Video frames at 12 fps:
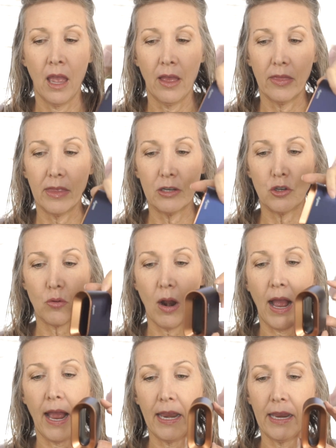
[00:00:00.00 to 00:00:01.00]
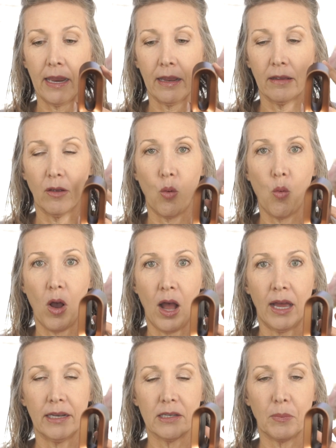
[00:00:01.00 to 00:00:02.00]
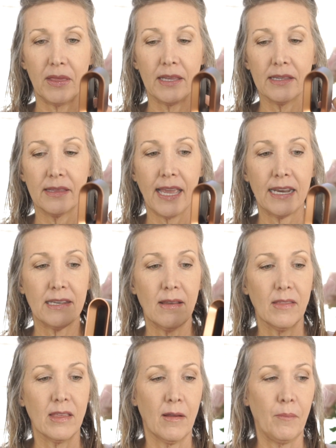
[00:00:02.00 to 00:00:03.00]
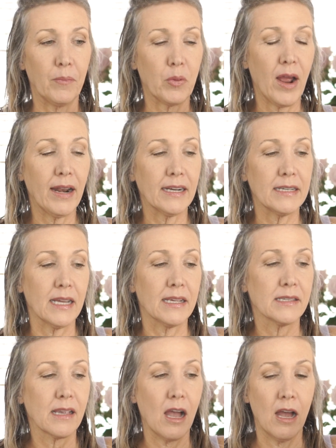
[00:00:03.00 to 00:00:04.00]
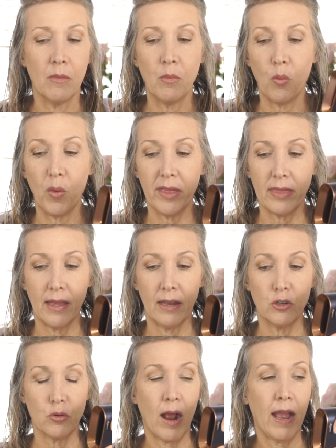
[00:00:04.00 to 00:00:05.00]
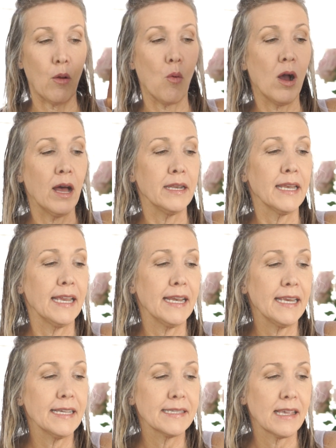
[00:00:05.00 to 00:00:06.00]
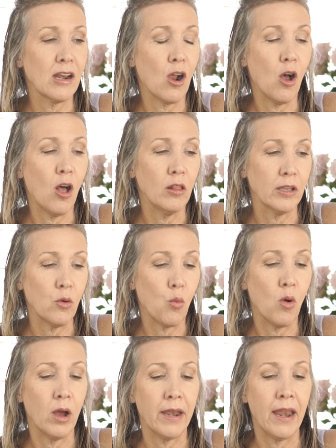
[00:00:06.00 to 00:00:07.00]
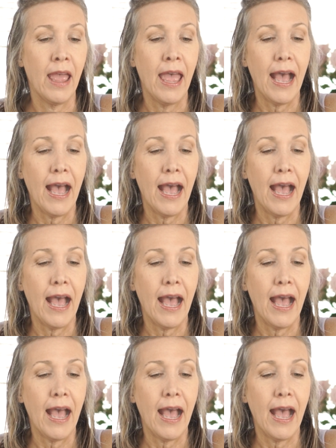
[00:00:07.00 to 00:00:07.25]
the drying wand. But the product does come with a drying wand. It is an all-in-one.